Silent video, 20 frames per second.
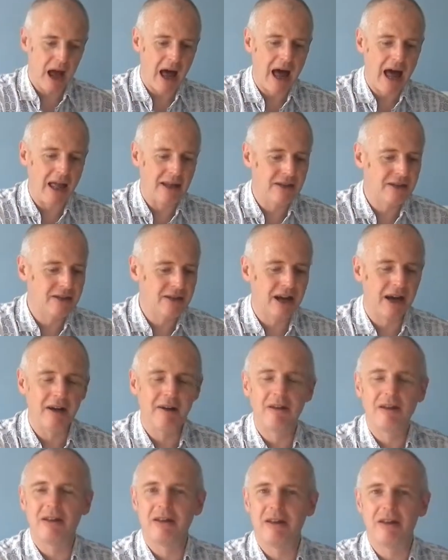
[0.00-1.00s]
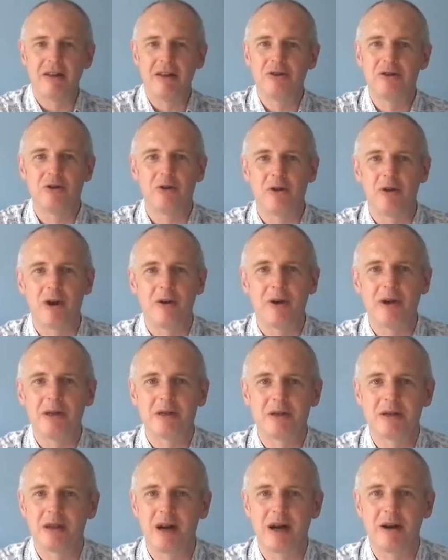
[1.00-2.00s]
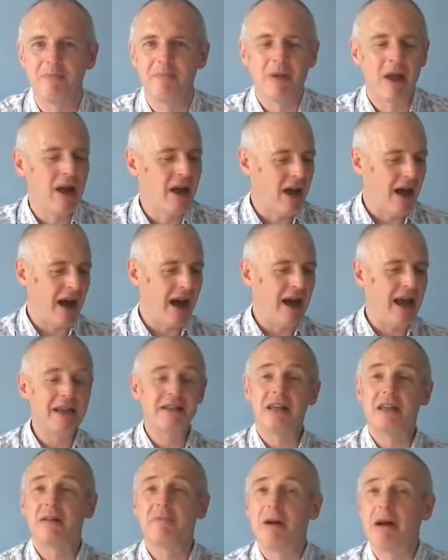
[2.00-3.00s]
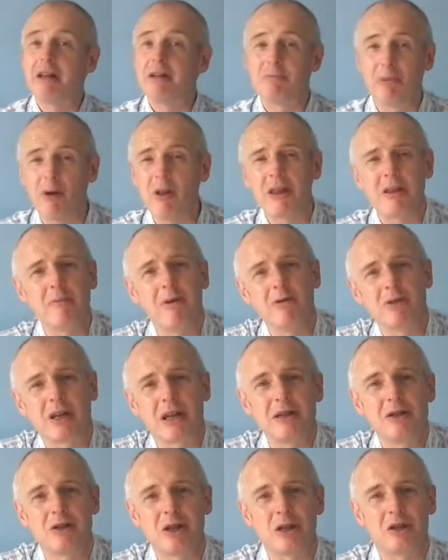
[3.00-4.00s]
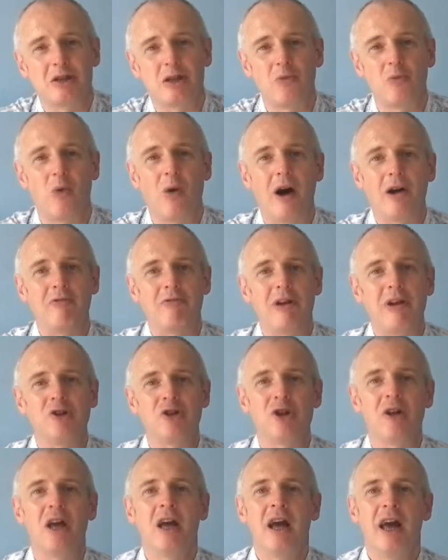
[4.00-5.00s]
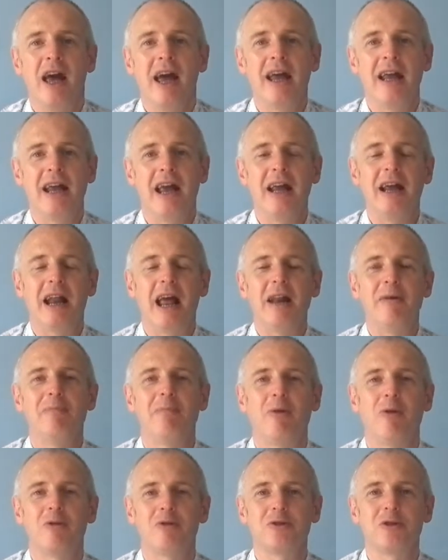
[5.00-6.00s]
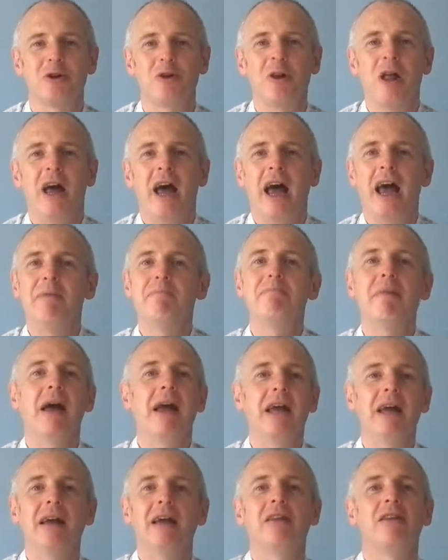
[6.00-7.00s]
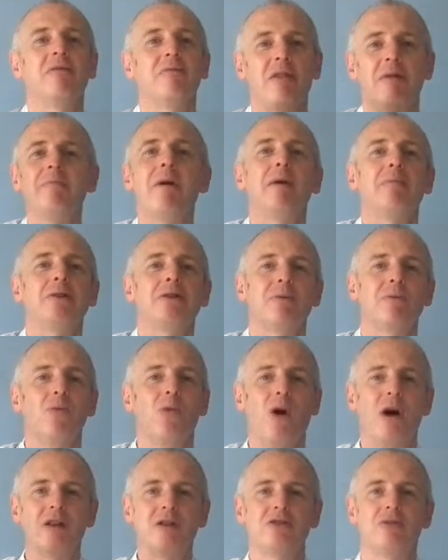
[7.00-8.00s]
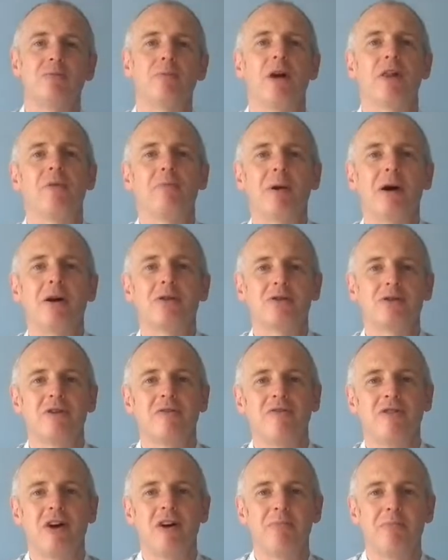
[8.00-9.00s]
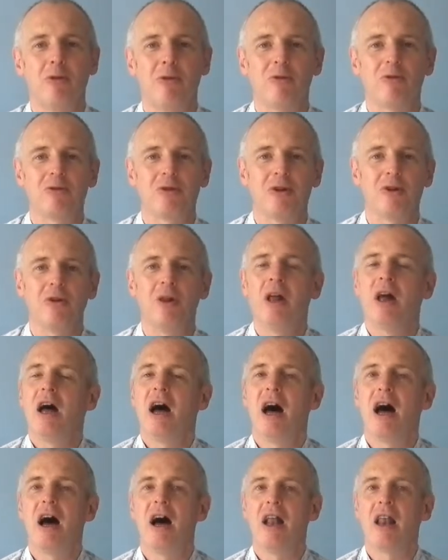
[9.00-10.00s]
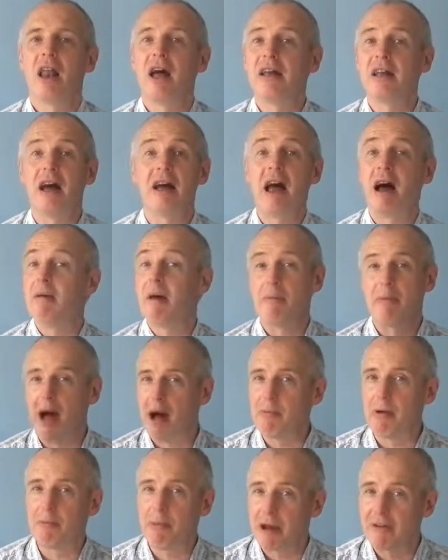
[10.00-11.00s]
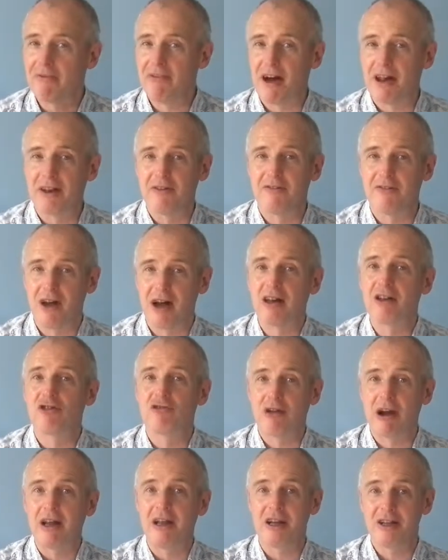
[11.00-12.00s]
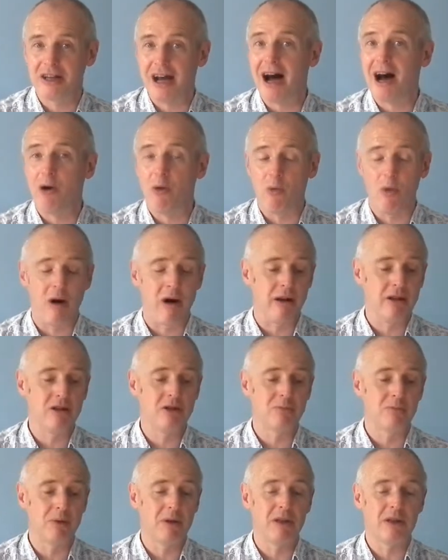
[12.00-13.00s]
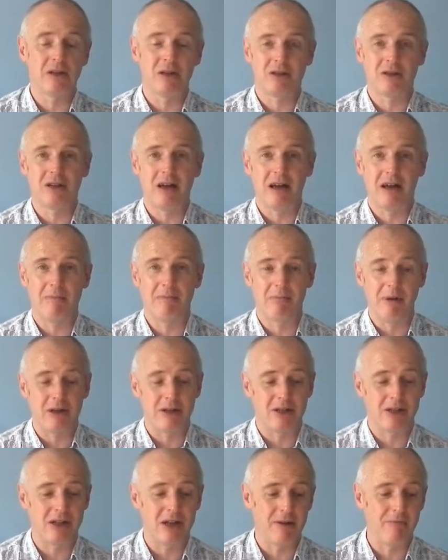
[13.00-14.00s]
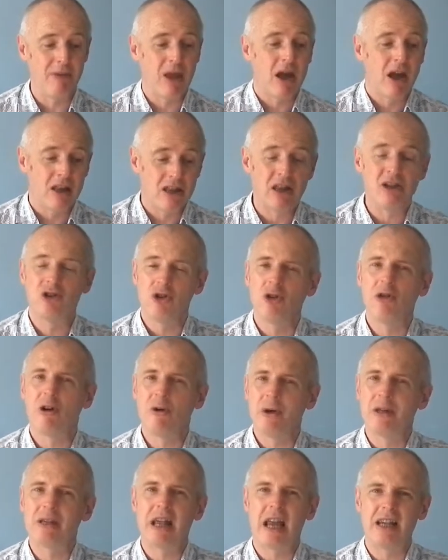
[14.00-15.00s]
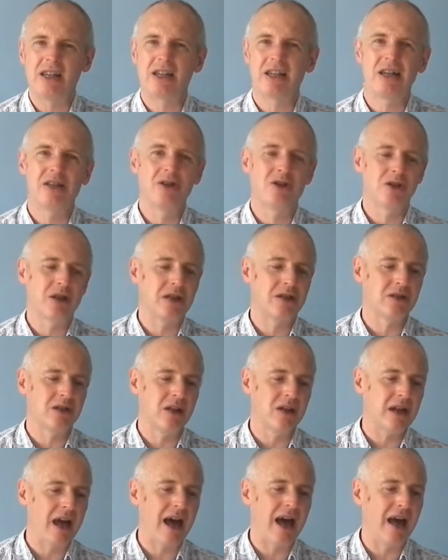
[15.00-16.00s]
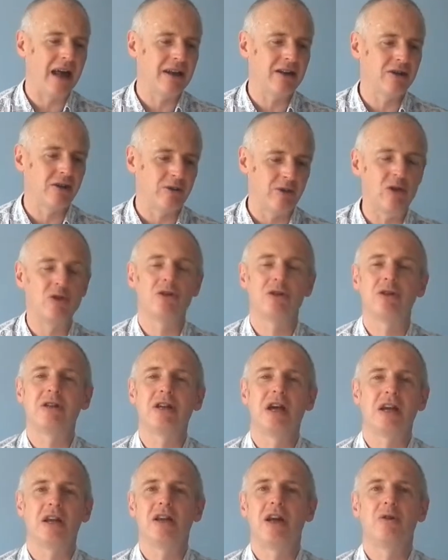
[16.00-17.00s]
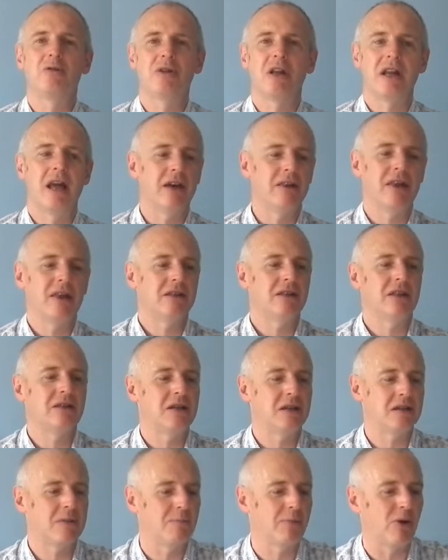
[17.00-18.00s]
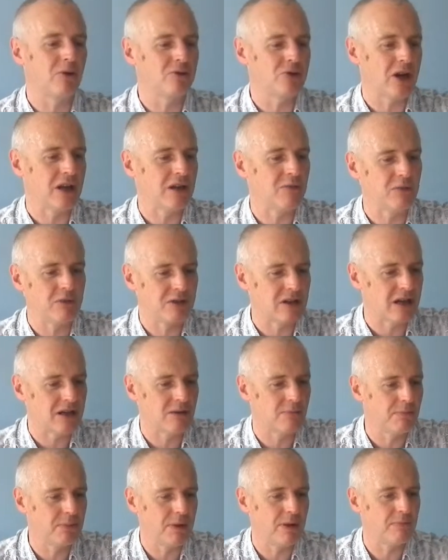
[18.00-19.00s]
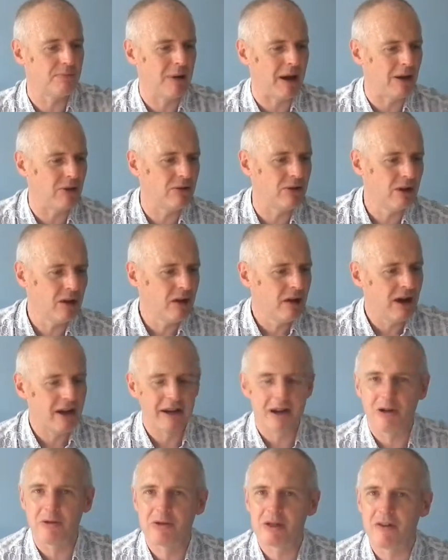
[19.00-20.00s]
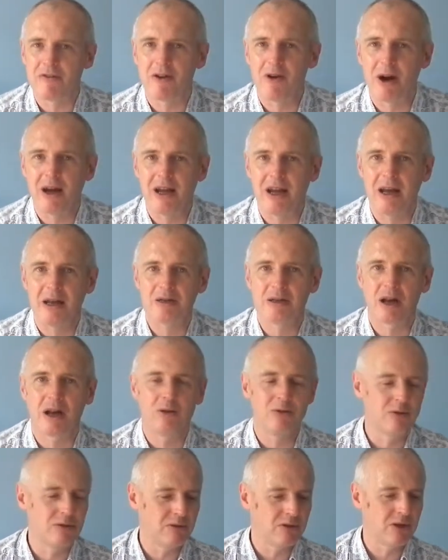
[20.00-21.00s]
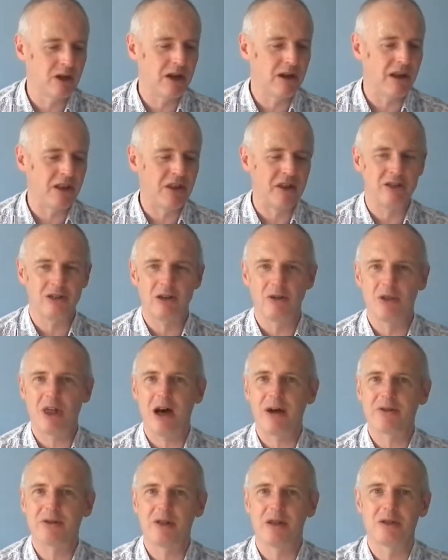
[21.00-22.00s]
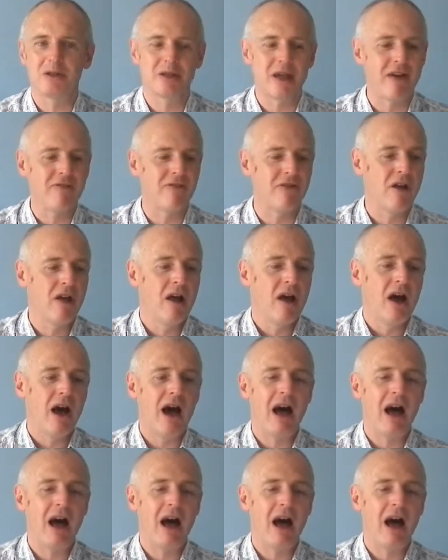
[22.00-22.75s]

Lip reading: And the Douro is probably the most consistent wine region in Portugal. There may be some wines from other parts of Portugal. I'm a big fan of great Douro wines, but the Douro is consistent. And you stick your nose in here. This is a project that was set up about, I don't know, 7 or 8 years ago, I think 2007.